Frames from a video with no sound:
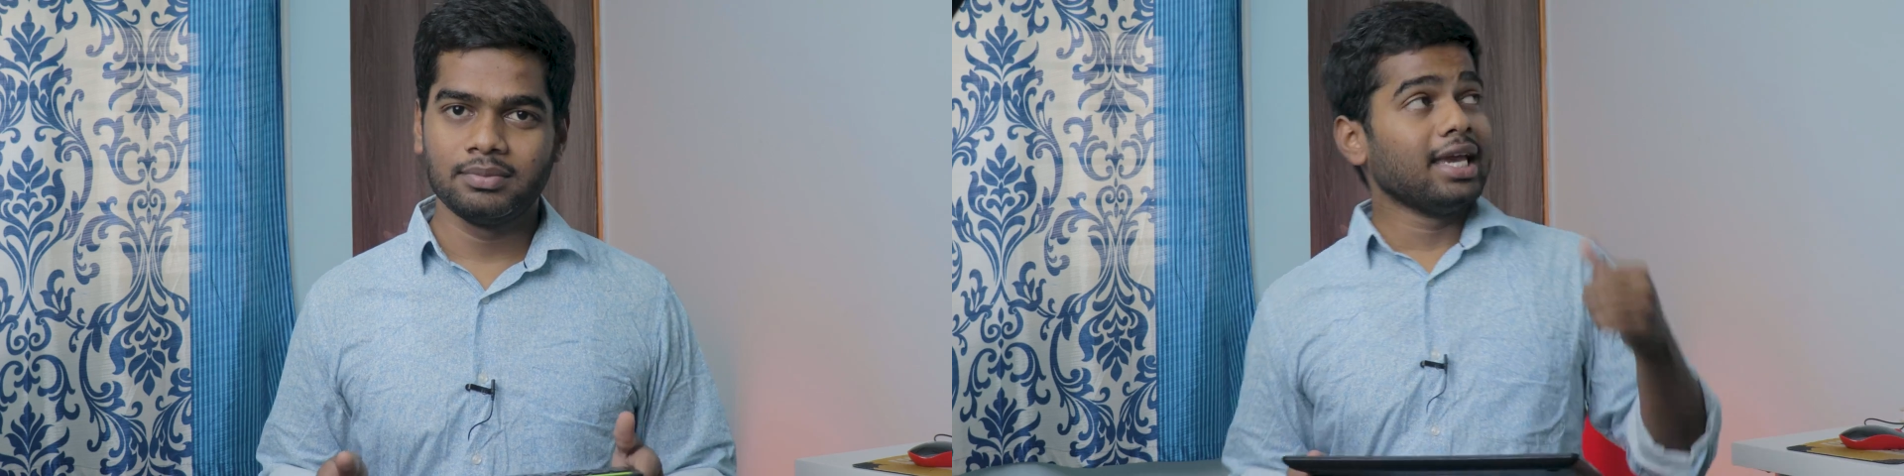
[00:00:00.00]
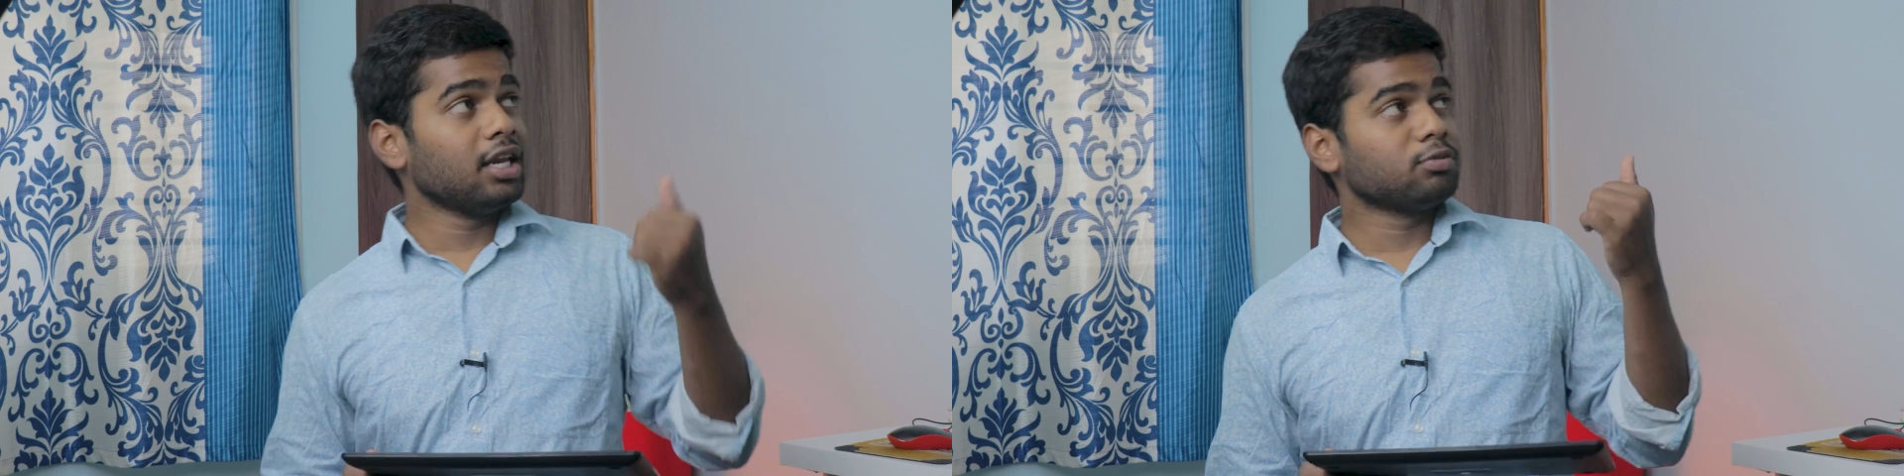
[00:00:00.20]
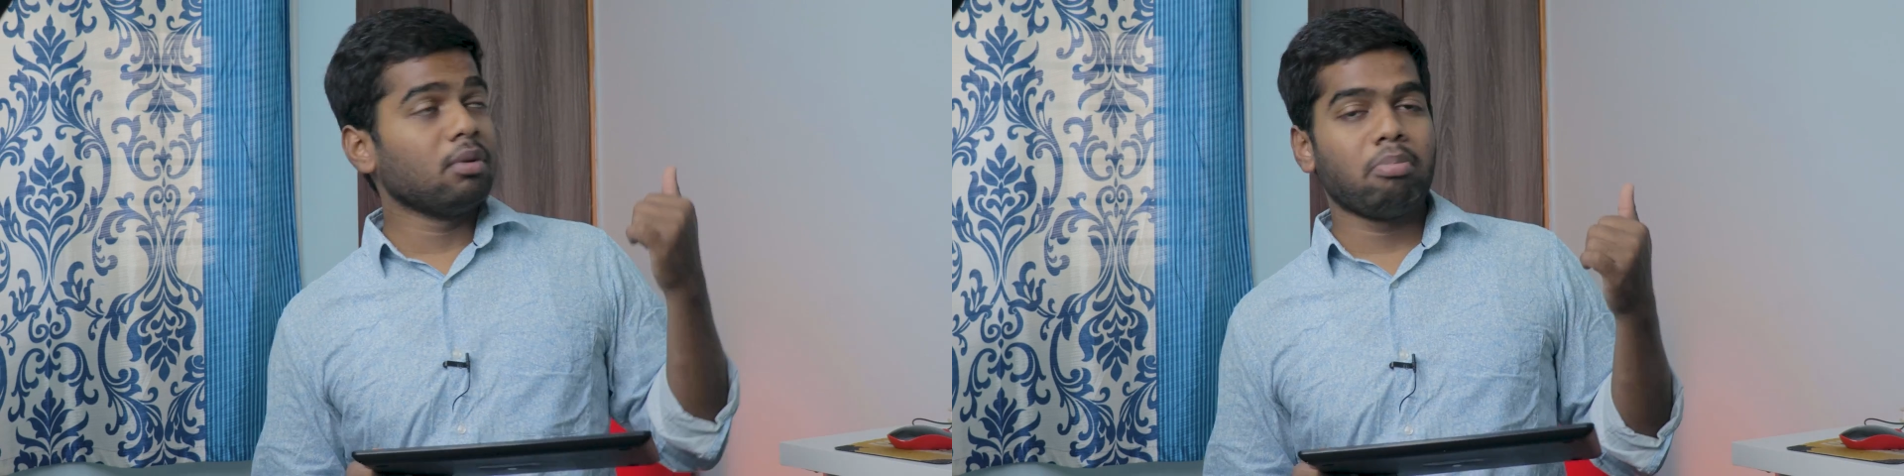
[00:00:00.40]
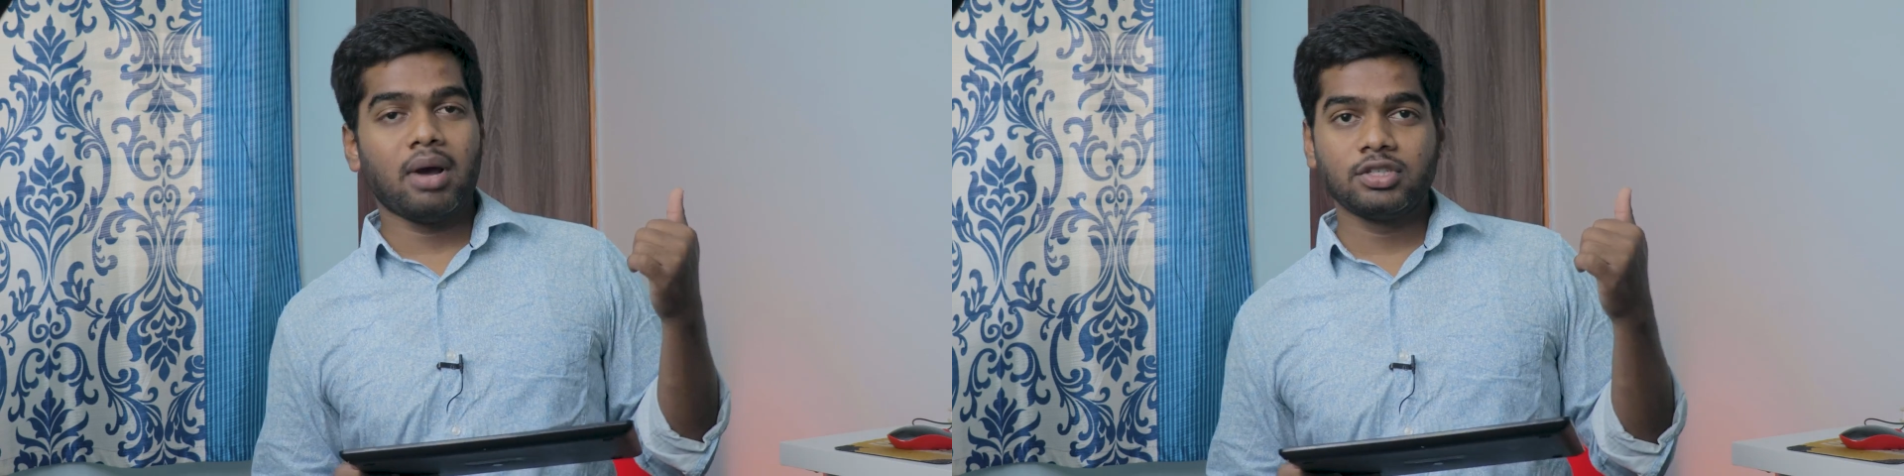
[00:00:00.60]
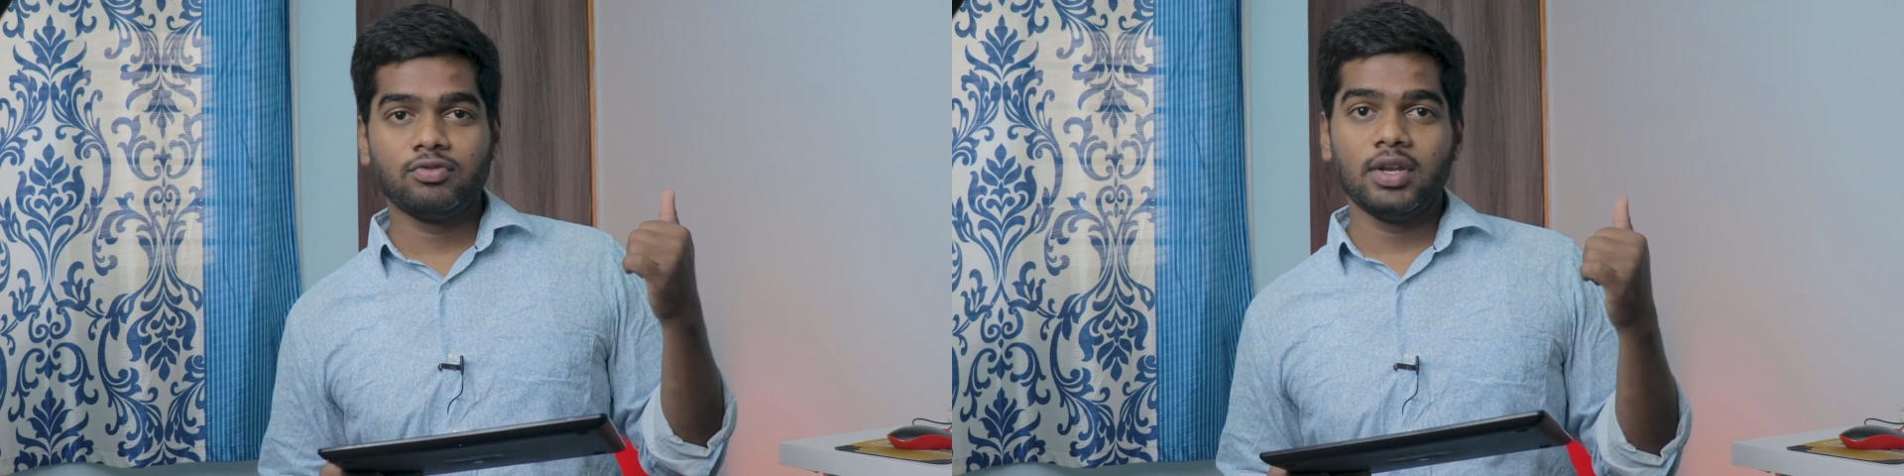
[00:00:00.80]
Here is my
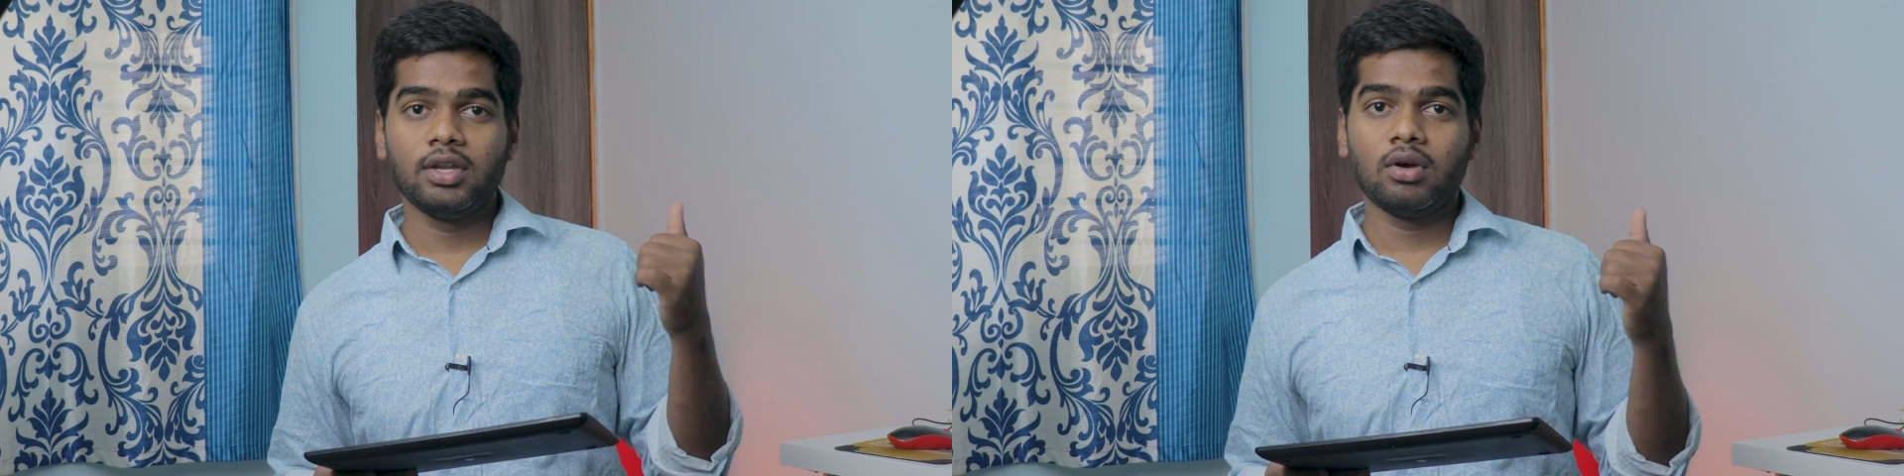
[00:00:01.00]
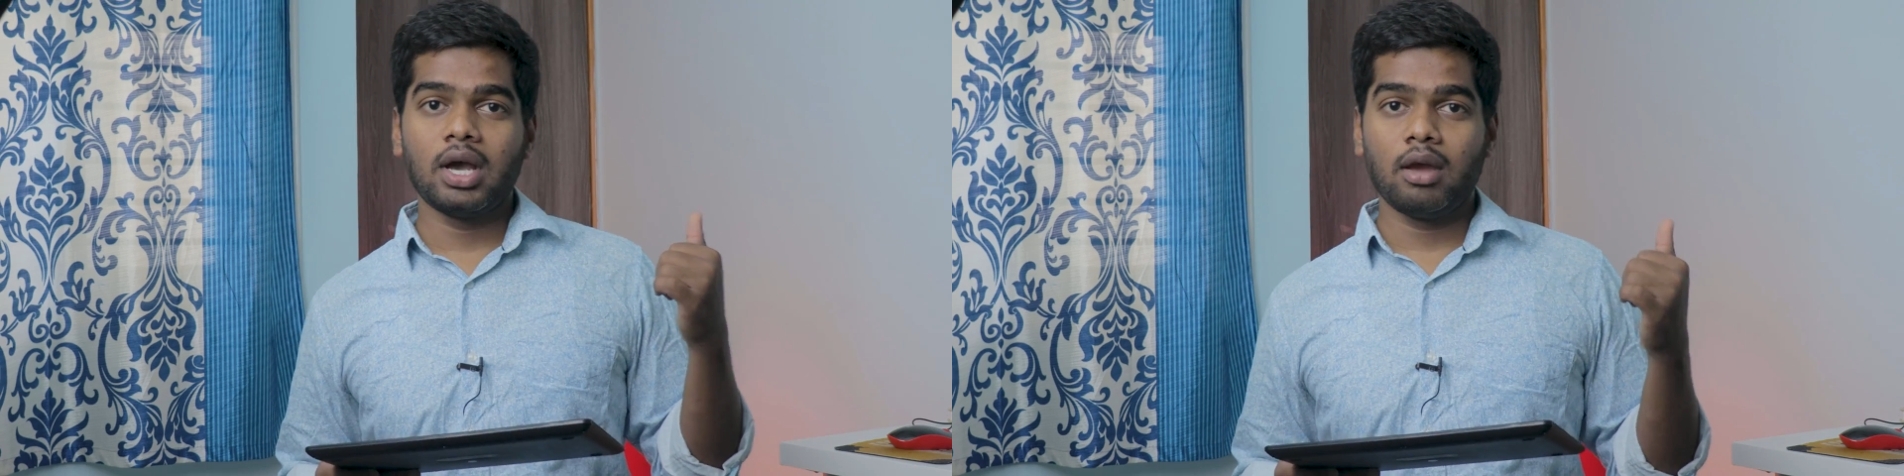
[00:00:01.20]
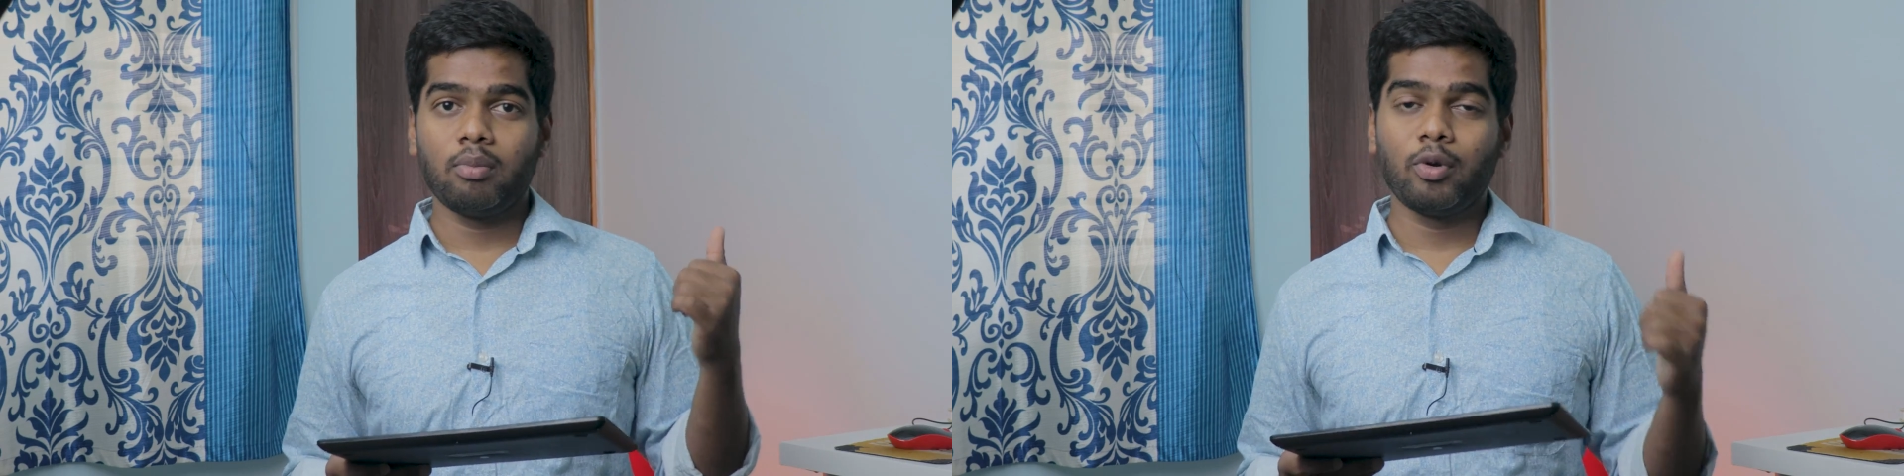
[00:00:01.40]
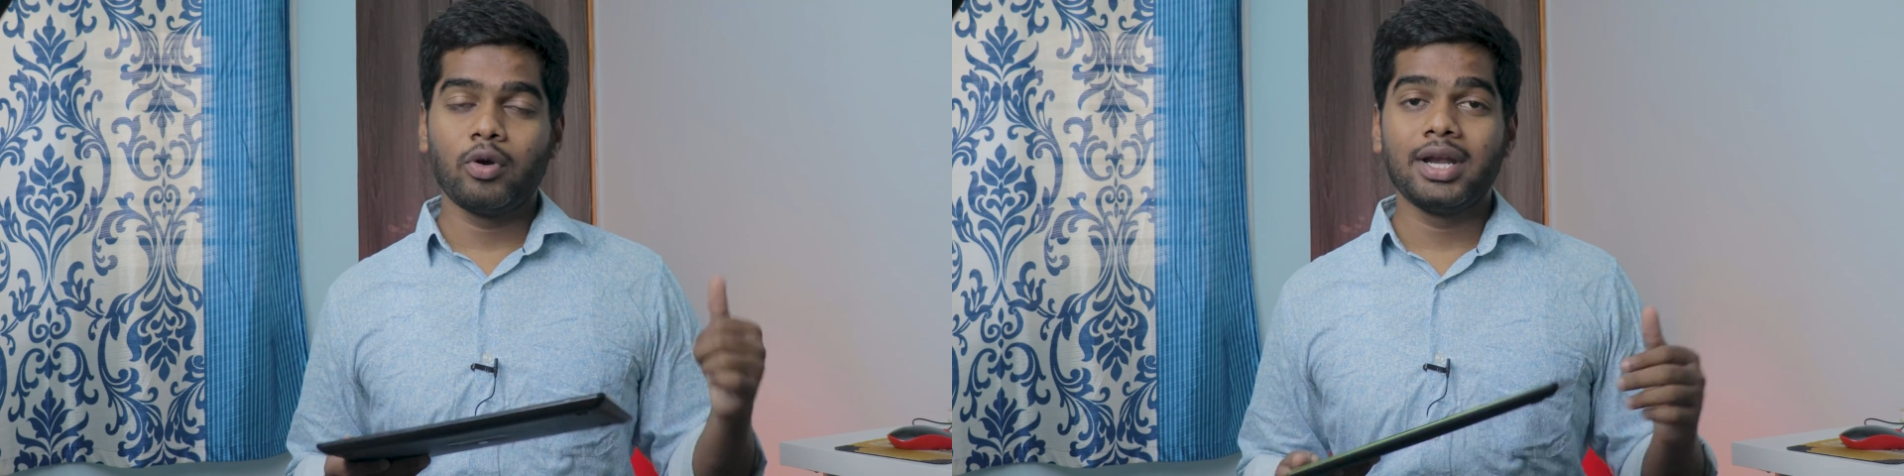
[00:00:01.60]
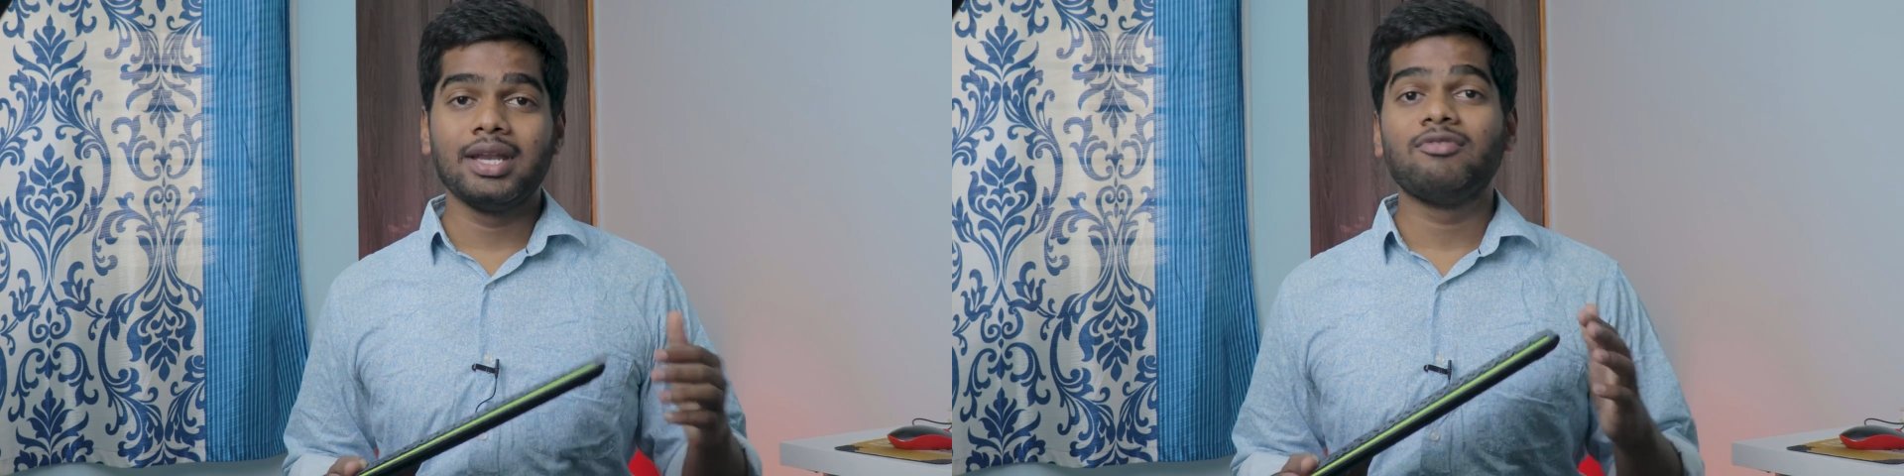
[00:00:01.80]
past video I uploaded.